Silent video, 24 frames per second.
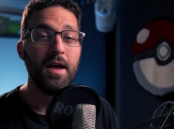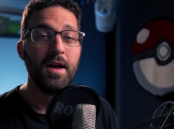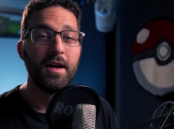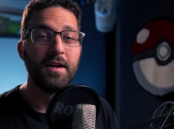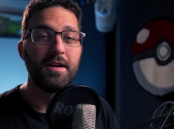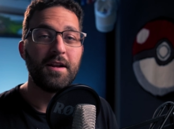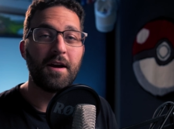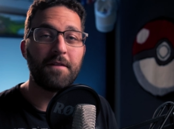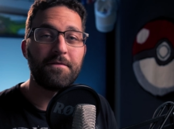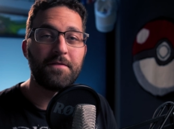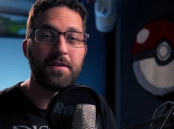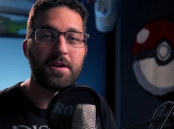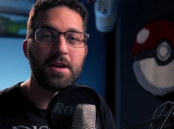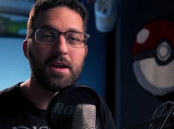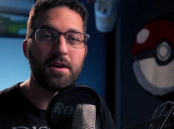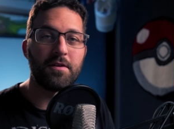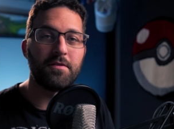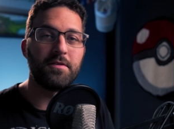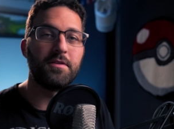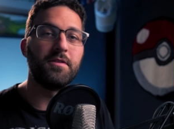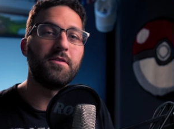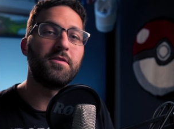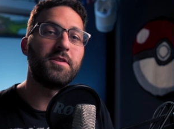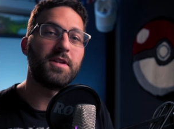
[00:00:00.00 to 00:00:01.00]
Now, if you're
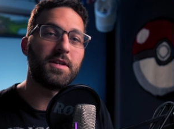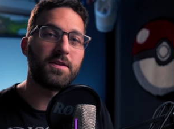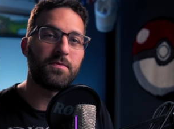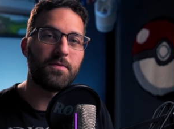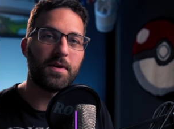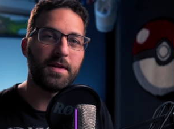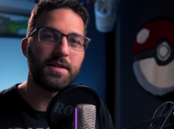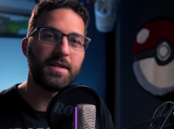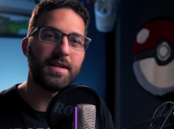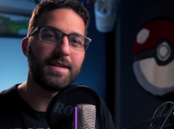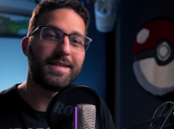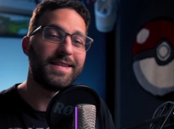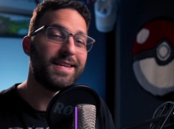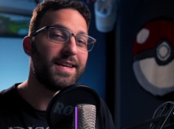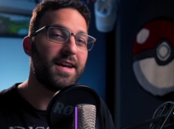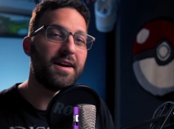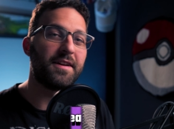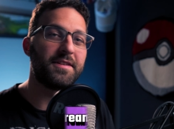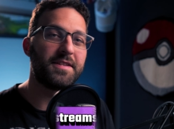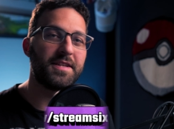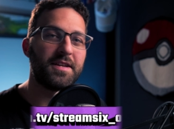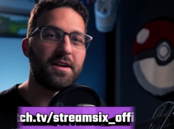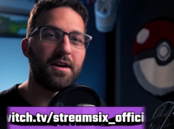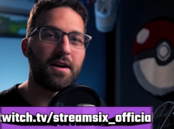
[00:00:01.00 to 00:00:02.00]
here and you just want the
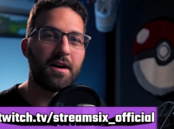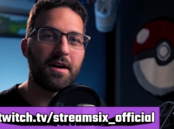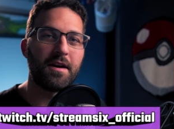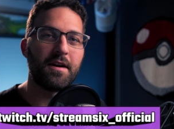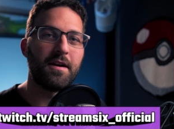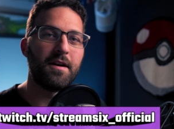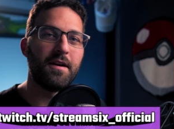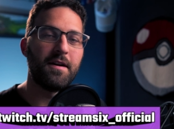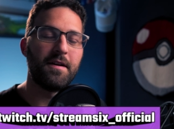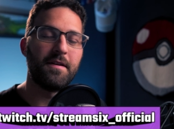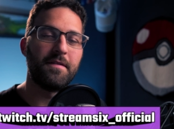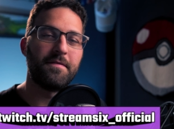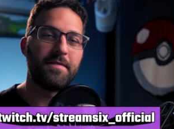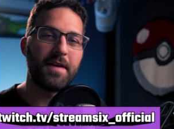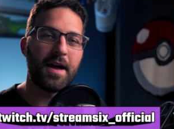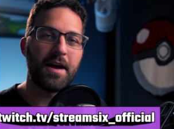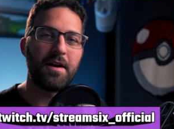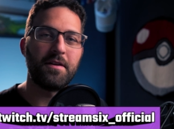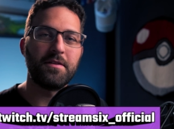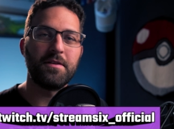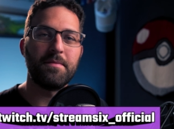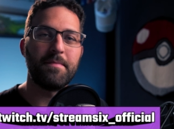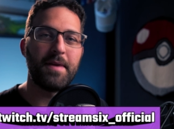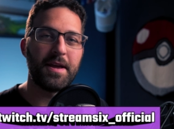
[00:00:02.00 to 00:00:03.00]
TLDR of
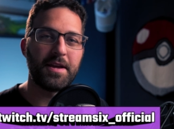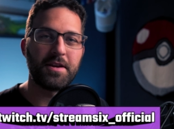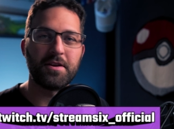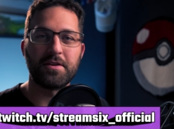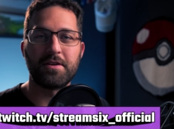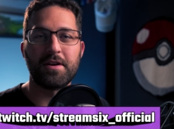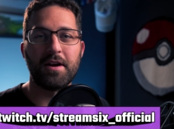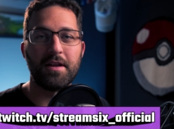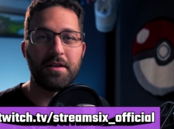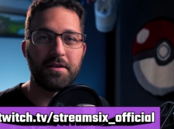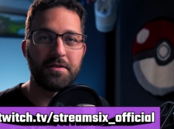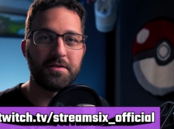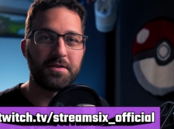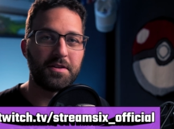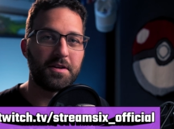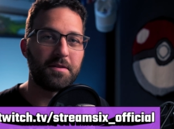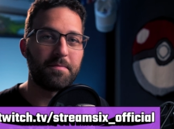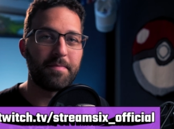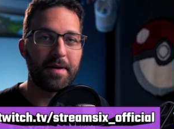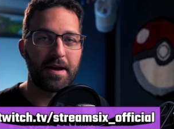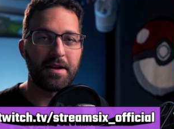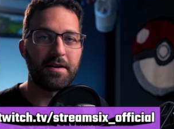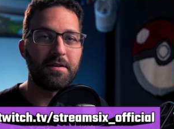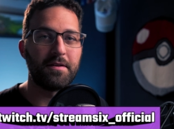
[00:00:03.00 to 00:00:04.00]
how to make your colors
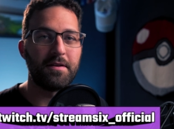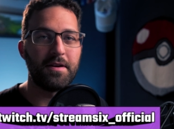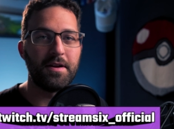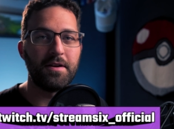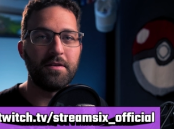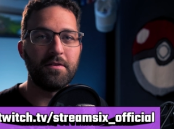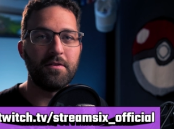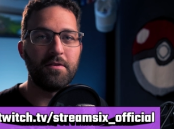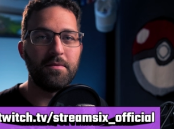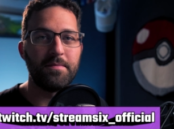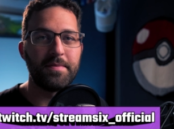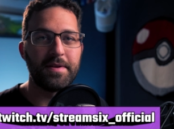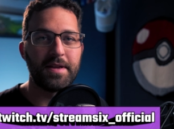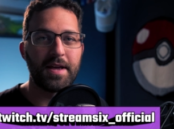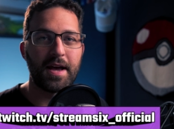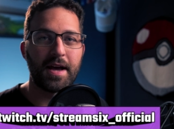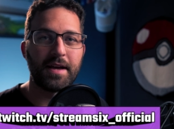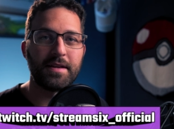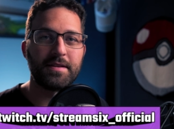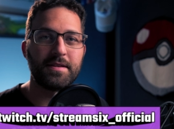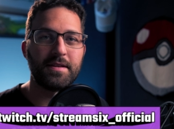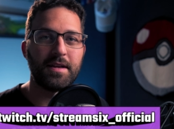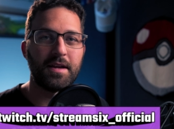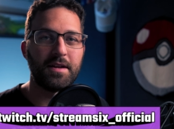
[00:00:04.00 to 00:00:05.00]
look better in
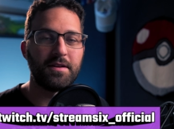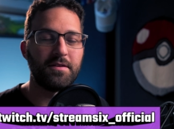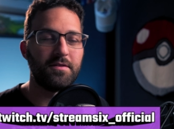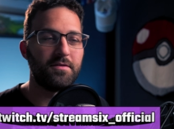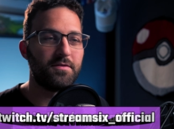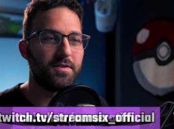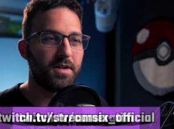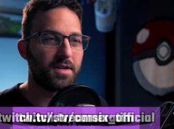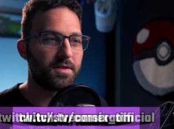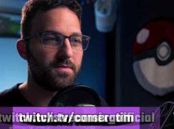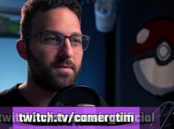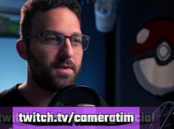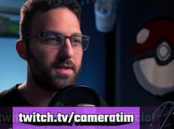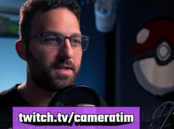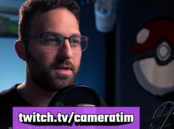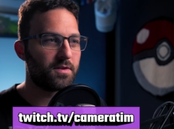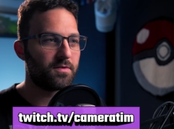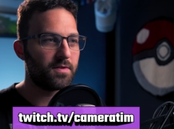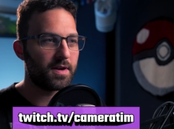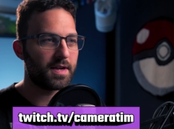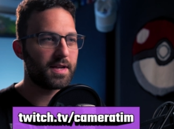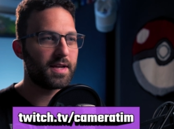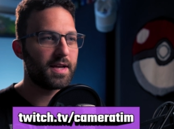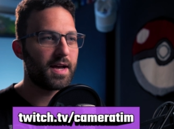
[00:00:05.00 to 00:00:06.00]
OBS and you just want the
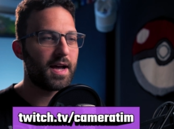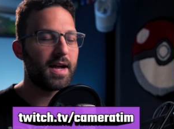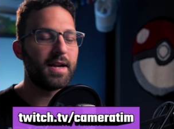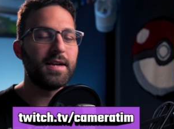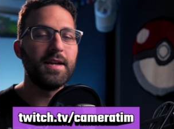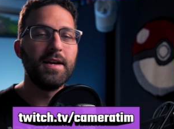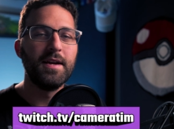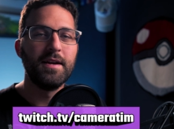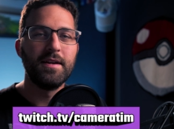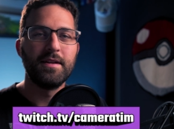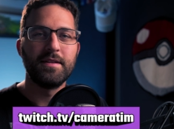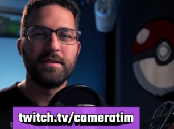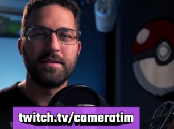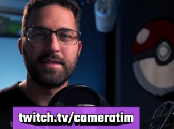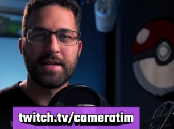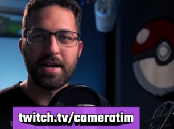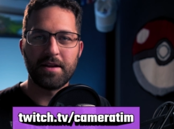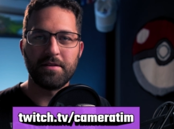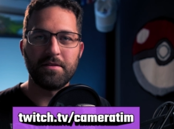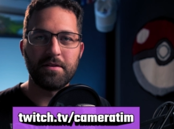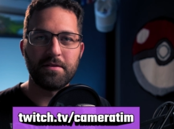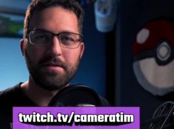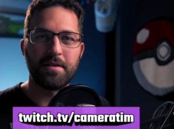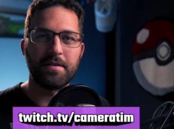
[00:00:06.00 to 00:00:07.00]
quick guide,
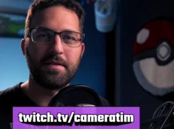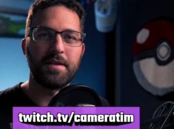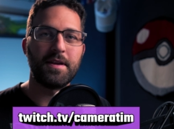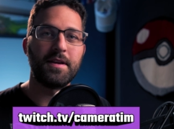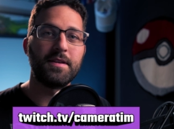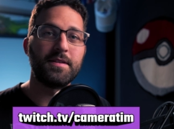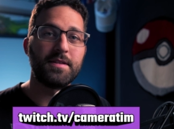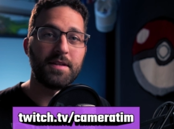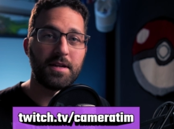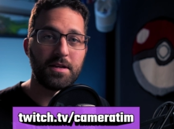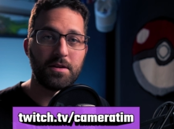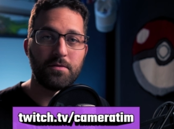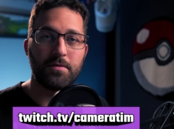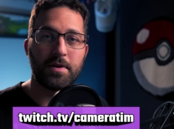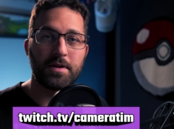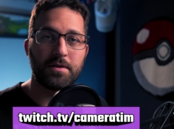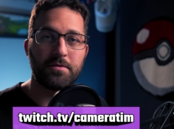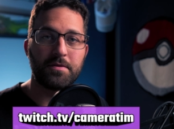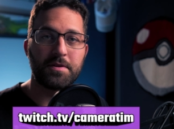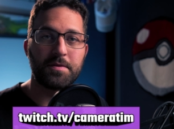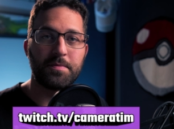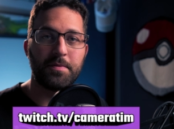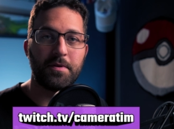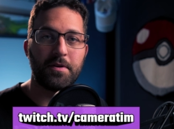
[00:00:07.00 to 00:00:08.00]
download the things and then you want
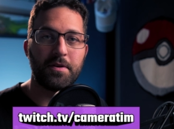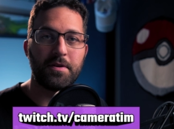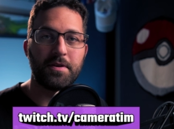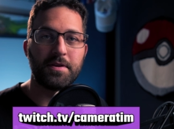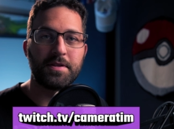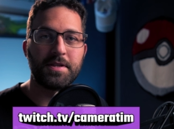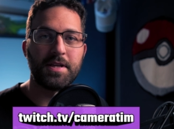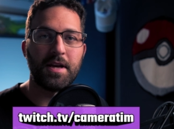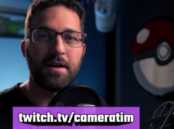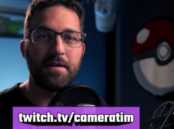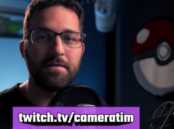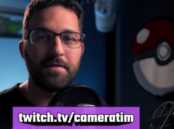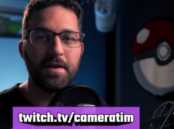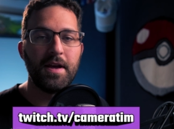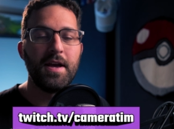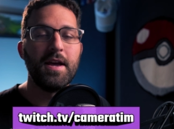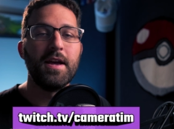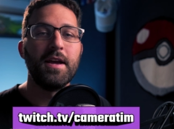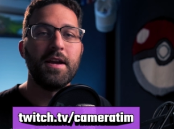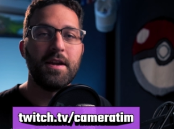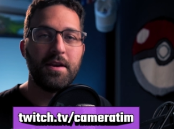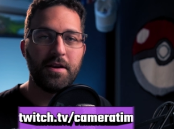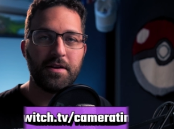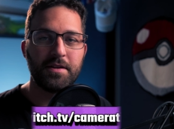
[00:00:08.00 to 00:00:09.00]
to explore it yourself,
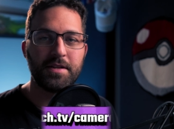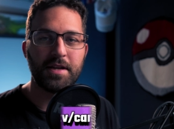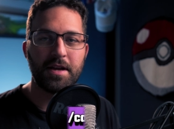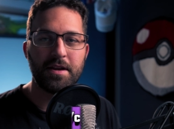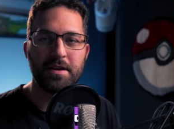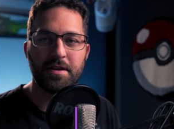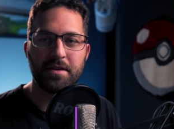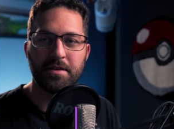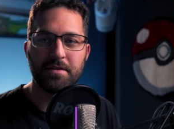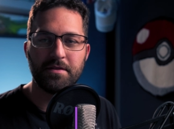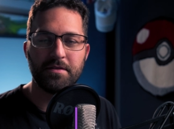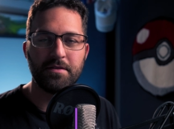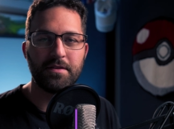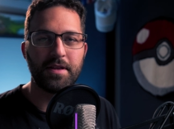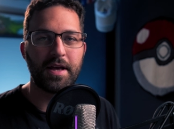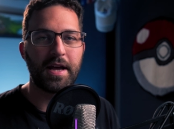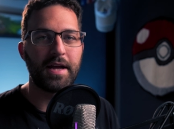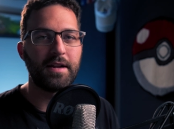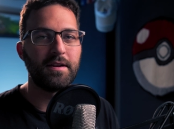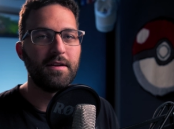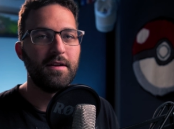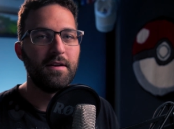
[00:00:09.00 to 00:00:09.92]
here's how you can do that.